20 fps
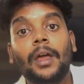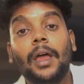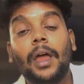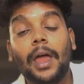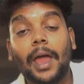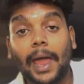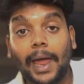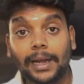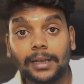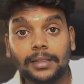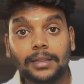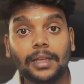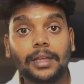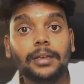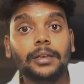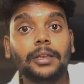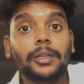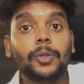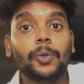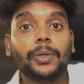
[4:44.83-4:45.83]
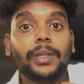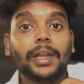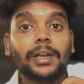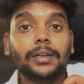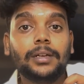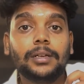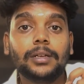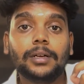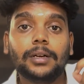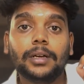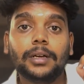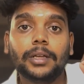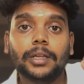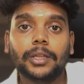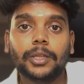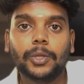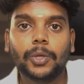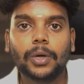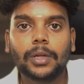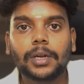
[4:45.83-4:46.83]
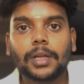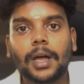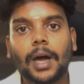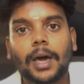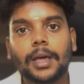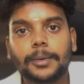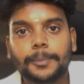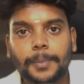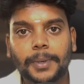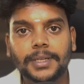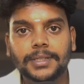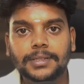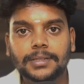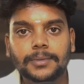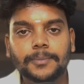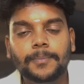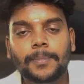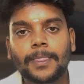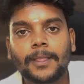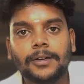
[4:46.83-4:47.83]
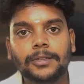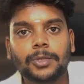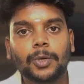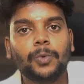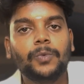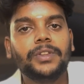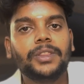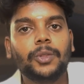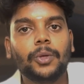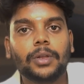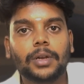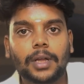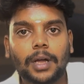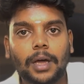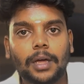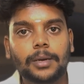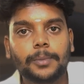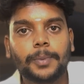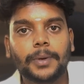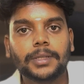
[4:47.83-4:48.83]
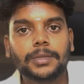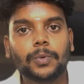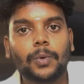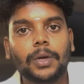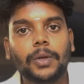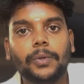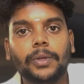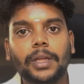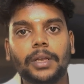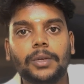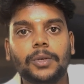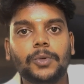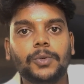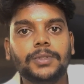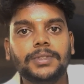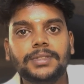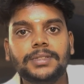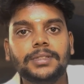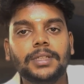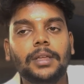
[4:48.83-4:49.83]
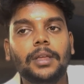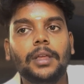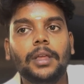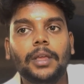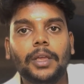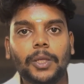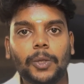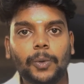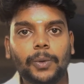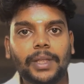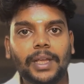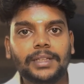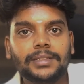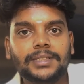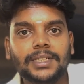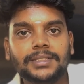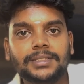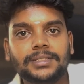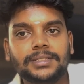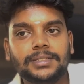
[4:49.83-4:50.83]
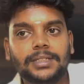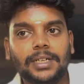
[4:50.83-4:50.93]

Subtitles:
and then you get your car pass. So with your car pass, what you can do is you can just